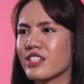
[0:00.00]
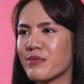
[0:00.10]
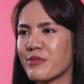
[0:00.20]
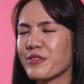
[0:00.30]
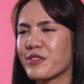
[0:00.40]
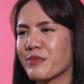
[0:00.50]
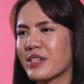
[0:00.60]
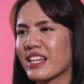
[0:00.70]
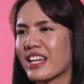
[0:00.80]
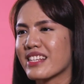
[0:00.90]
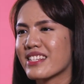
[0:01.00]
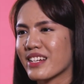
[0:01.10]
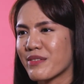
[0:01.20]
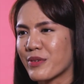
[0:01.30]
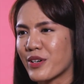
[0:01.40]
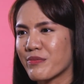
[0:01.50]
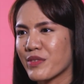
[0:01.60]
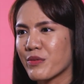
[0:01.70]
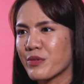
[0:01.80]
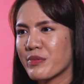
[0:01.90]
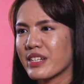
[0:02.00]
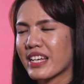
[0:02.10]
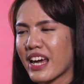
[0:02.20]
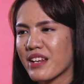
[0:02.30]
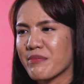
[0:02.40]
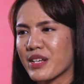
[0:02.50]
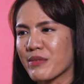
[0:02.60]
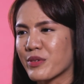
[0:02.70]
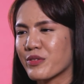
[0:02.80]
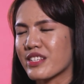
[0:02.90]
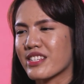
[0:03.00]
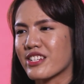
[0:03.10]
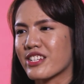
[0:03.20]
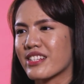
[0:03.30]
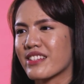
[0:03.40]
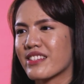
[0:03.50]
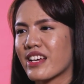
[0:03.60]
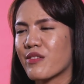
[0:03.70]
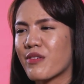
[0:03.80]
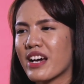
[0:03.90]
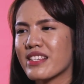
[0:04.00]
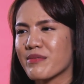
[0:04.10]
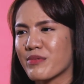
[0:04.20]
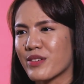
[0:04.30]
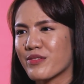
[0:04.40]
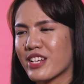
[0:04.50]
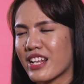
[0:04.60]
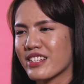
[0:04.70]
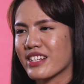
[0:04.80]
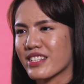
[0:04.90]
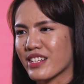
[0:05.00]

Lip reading: She proved to me that in Singapore, a woman can make bold decisions and rise above challenging